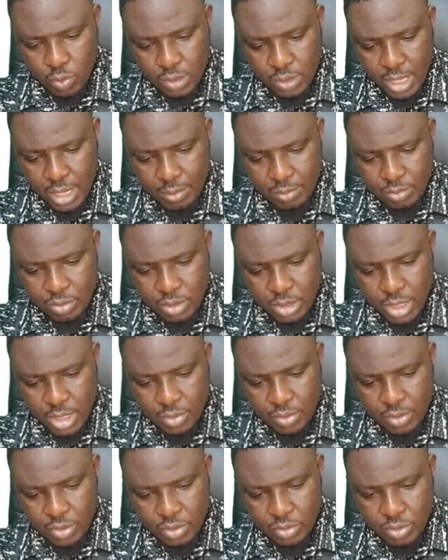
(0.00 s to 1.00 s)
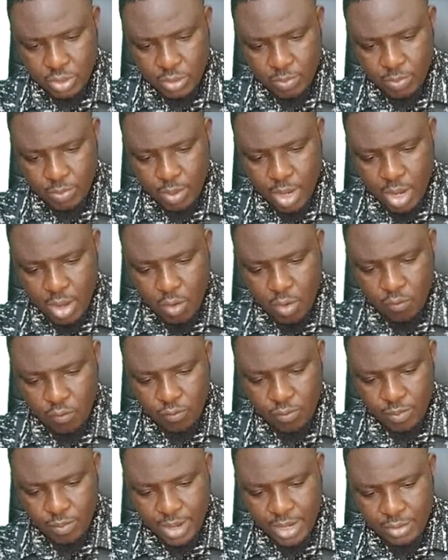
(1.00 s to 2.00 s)
times 10 raised to the power
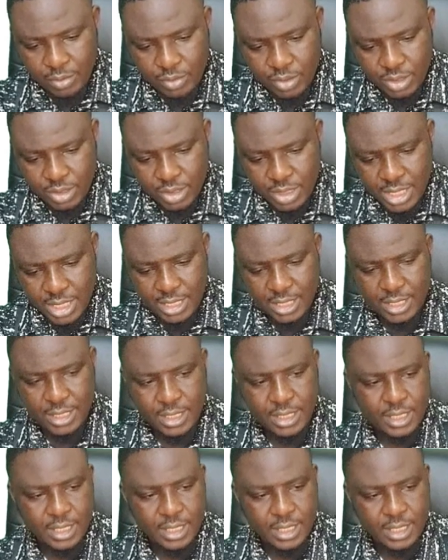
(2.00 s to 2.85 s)
of minus 3.